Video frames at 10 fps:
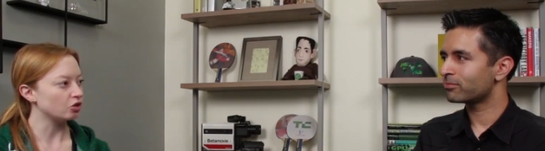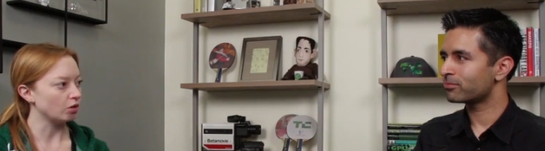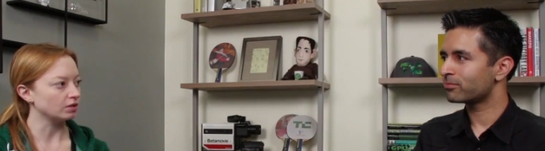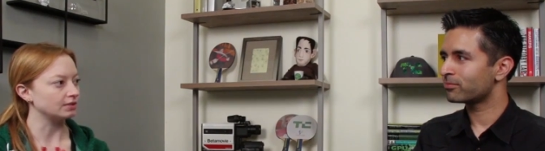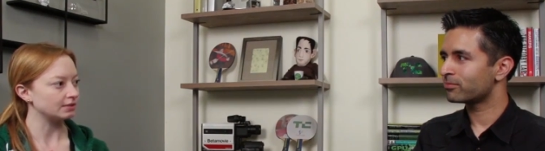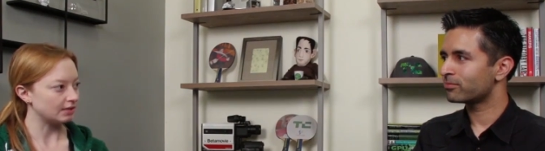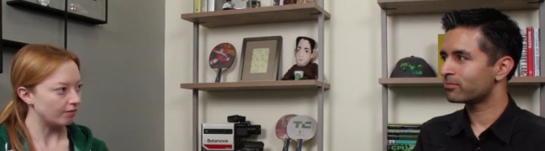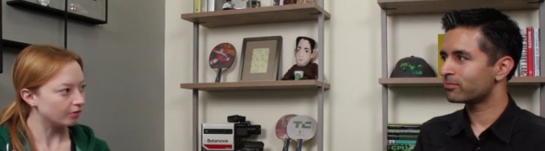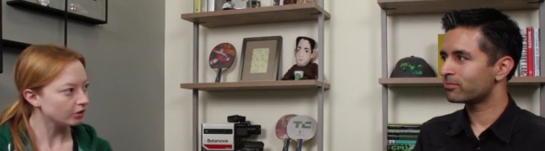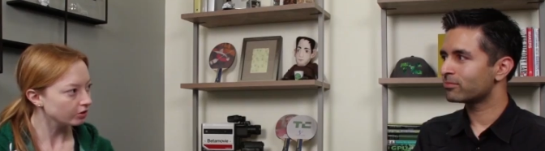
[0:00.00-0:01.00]
Speaker 1: you all
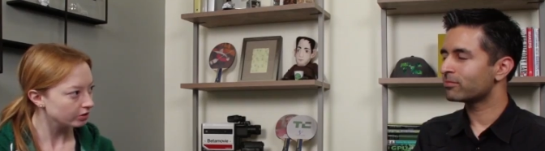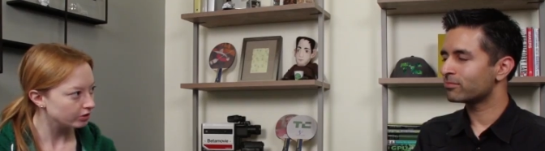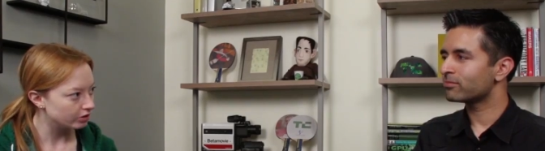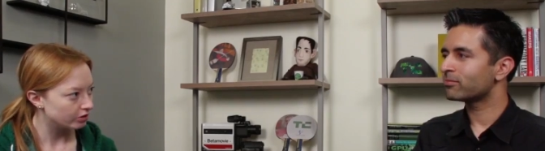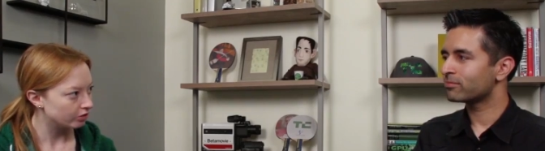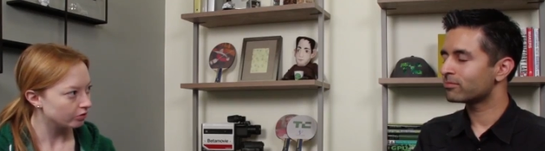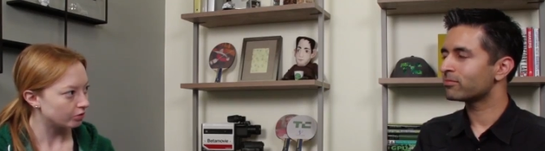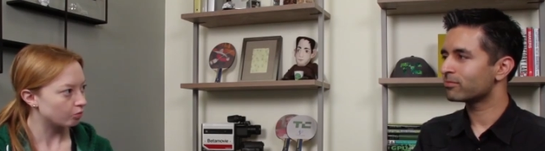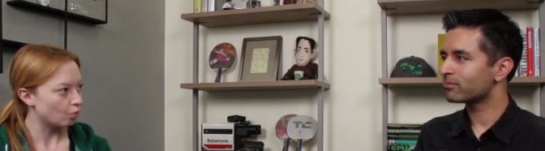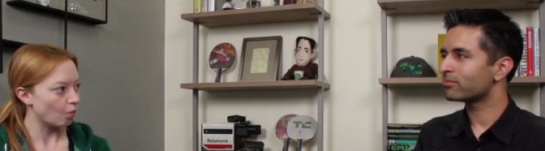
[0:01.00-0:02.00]
discovered,
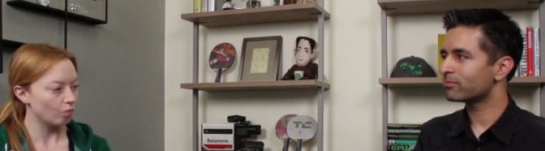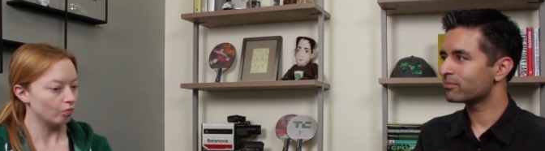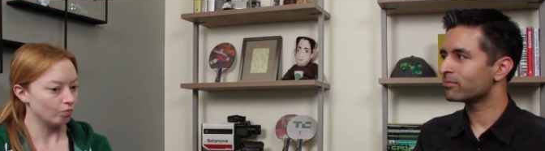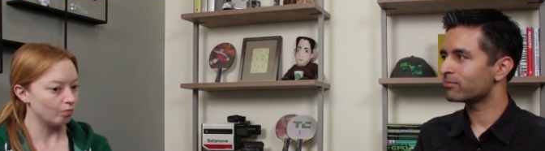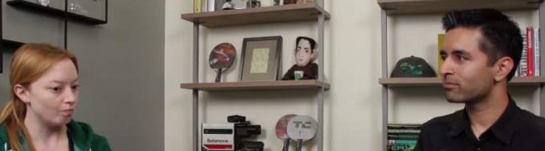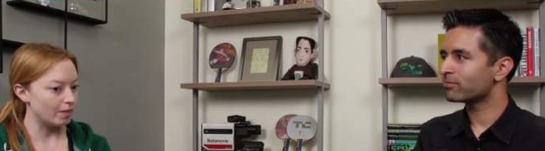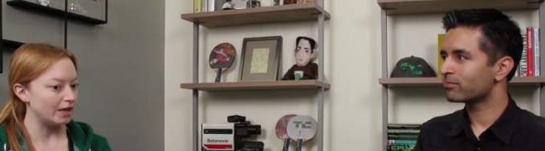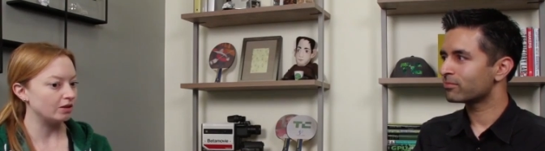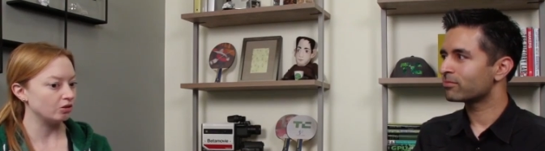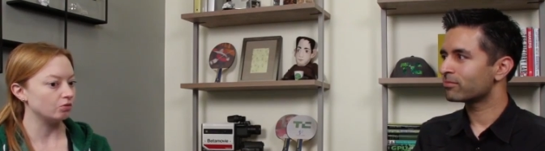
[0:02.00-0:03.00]
that
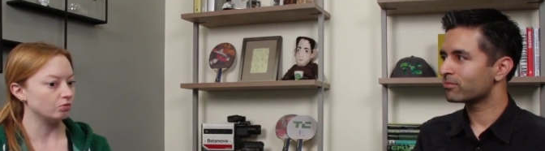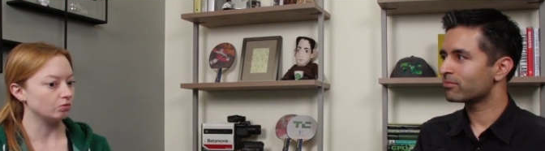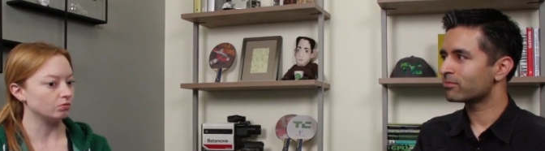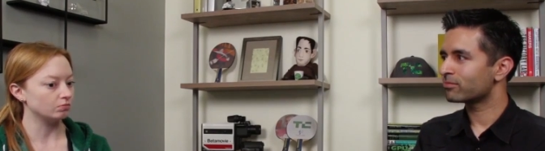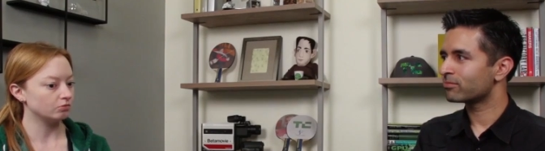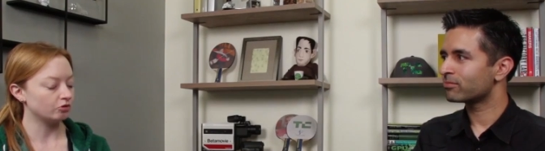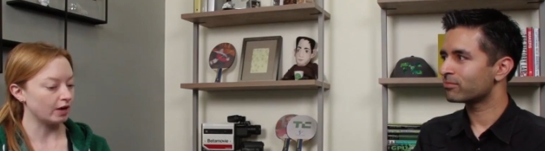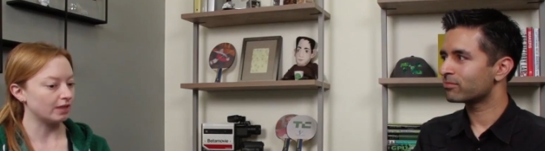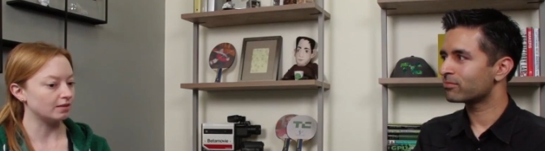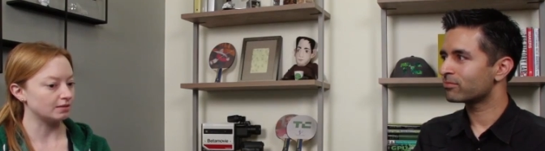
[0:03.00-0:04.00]
made you
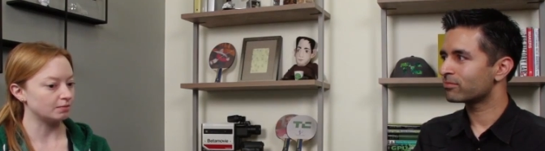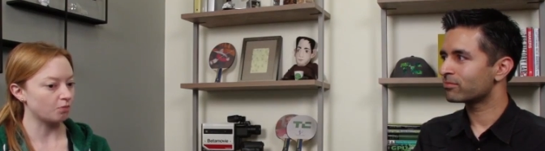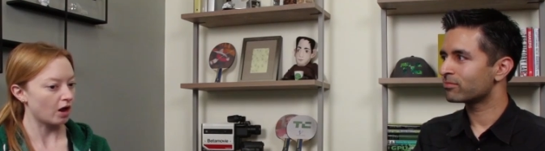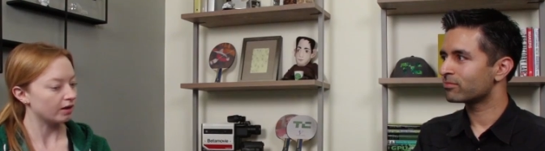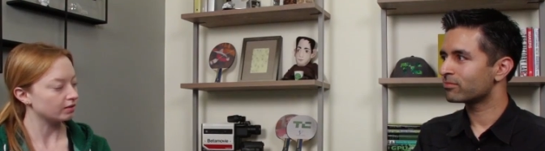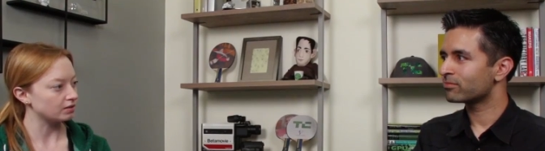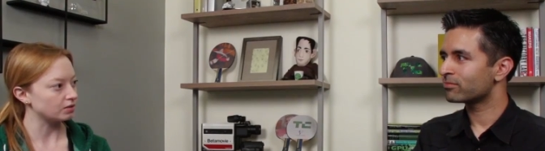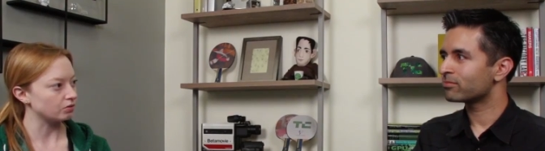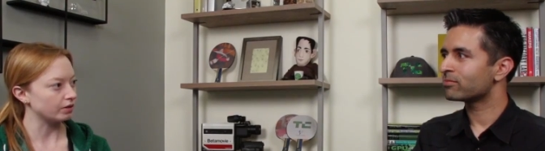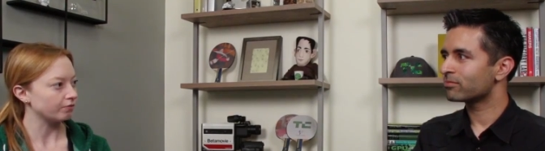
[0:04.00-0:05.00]
create this product
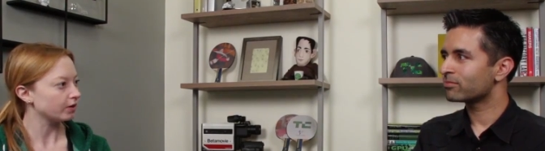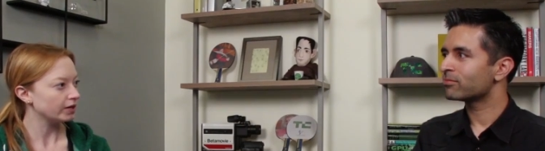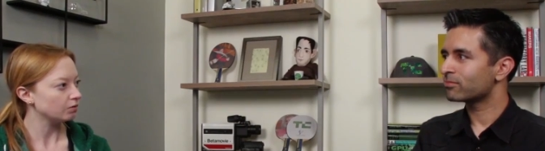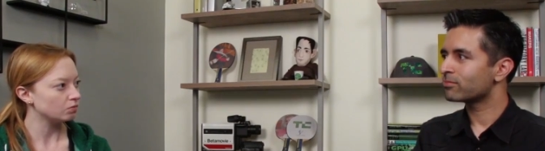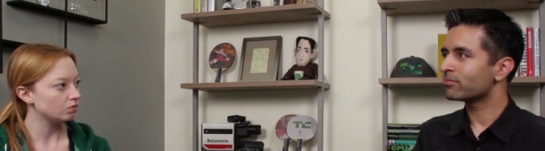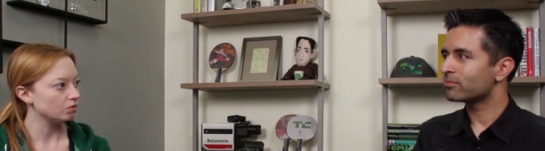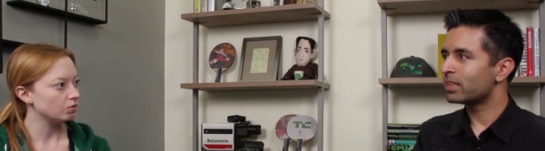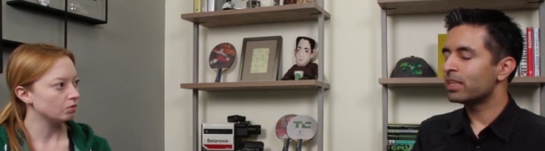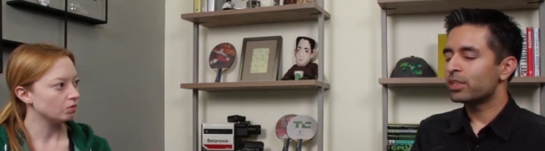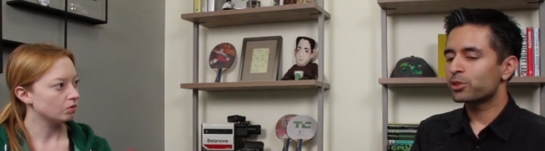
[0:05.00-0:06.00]
that's so different?
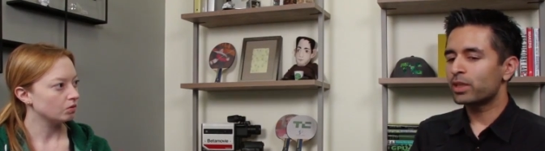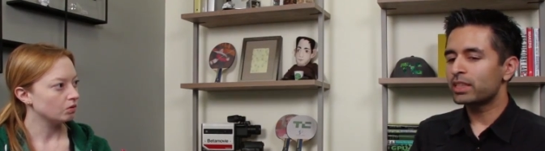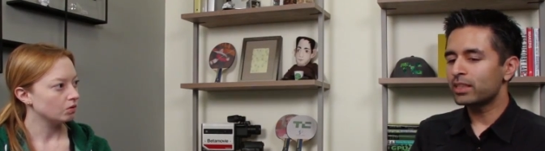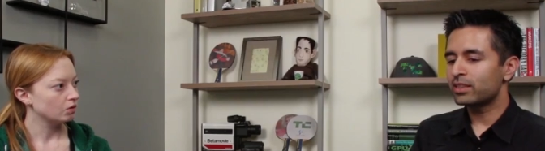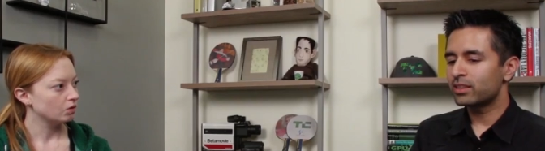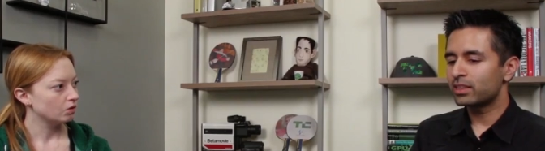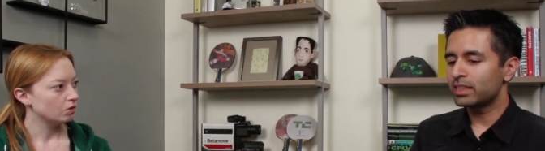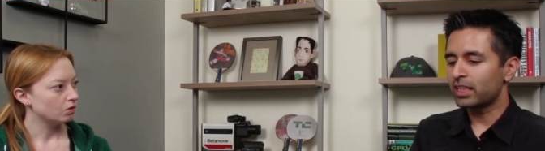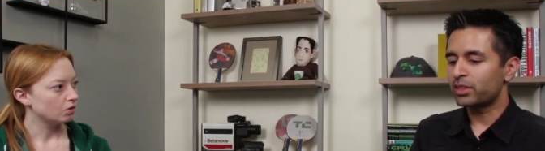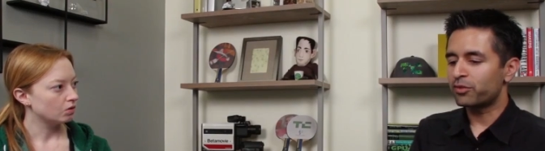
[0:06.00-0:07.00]
Speaker 2: So I think the
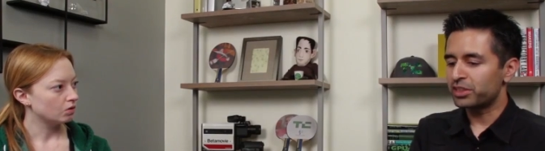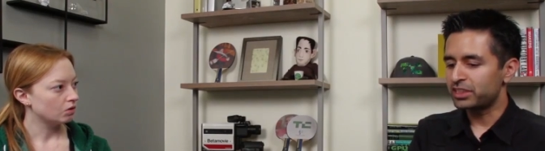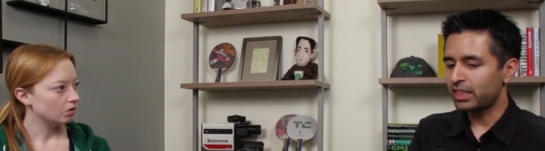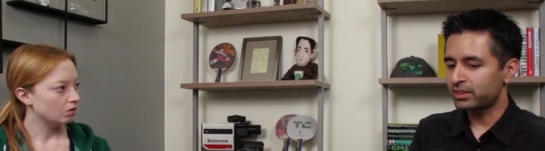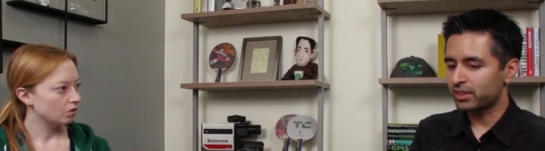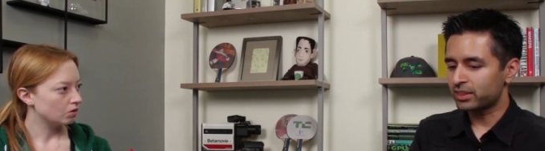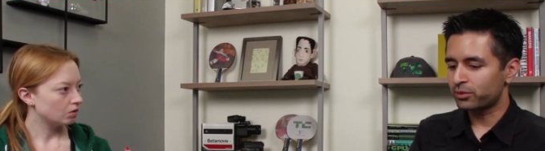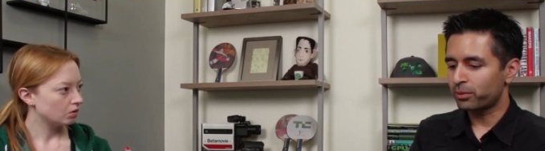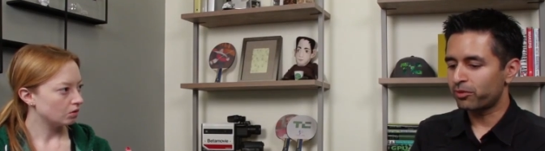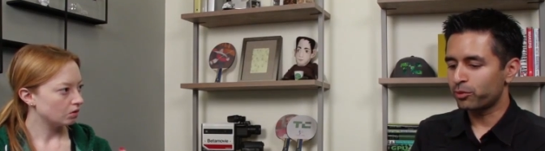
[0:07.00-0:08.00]
thing that differentiates
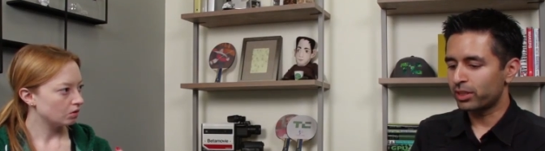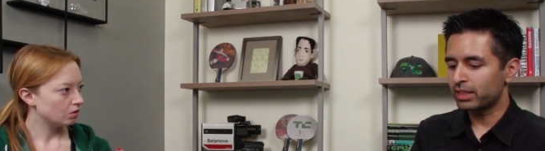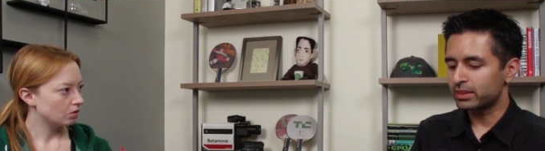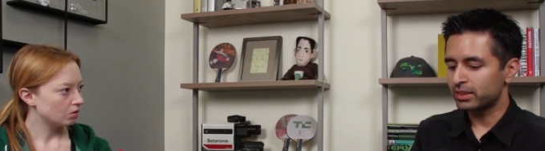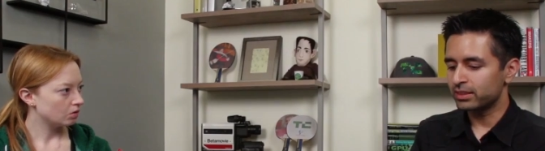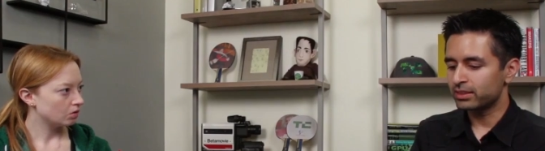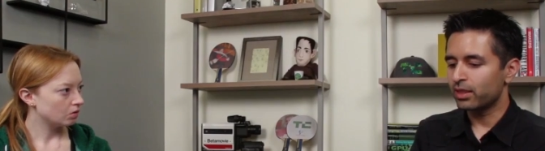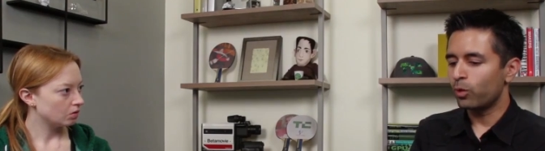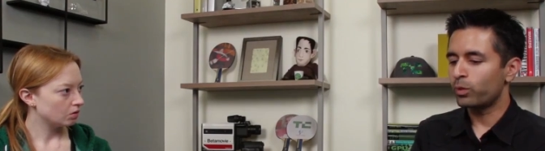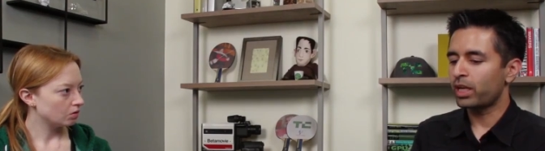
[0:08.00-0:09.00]
us from everyone else
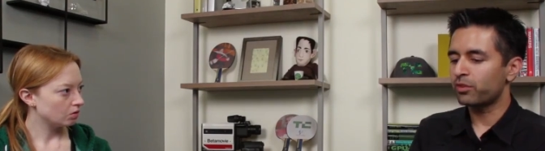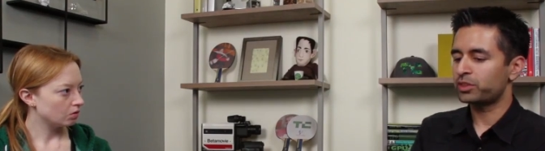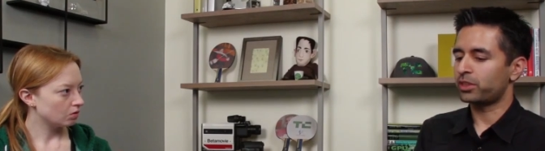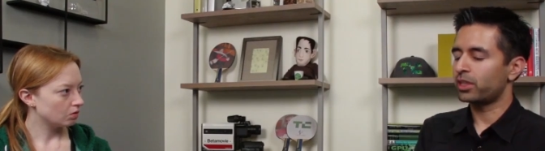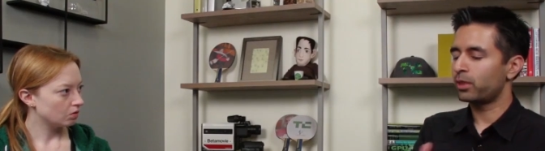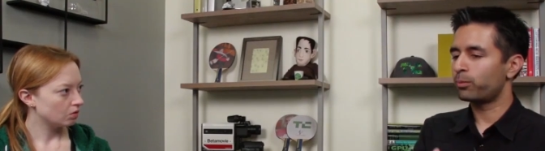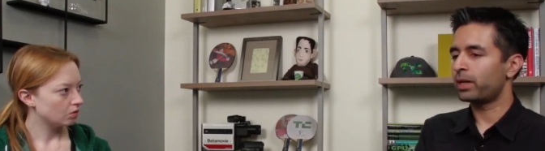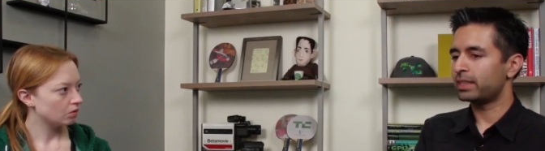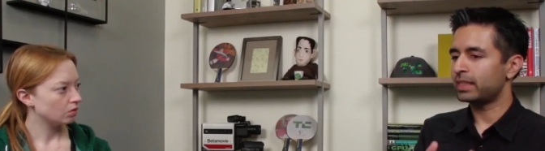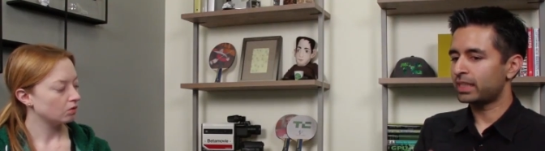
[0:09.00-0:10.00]
is we kind of
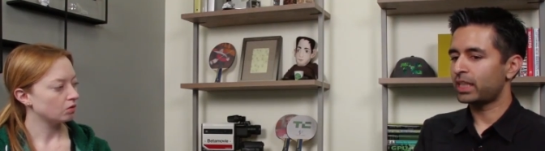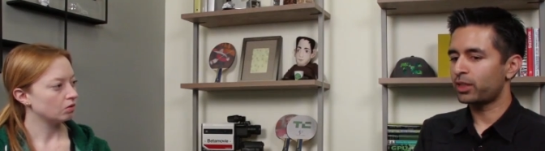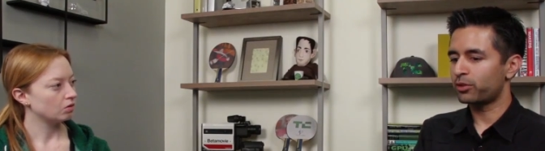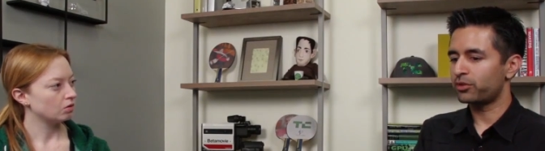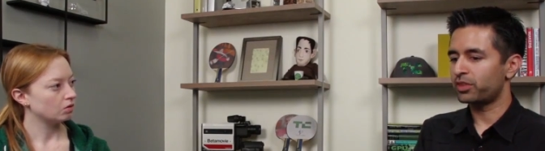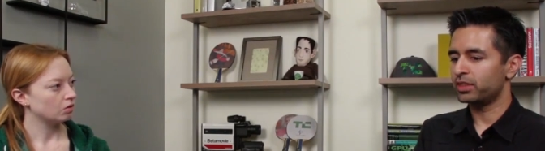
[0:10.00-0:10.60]
started by thinking of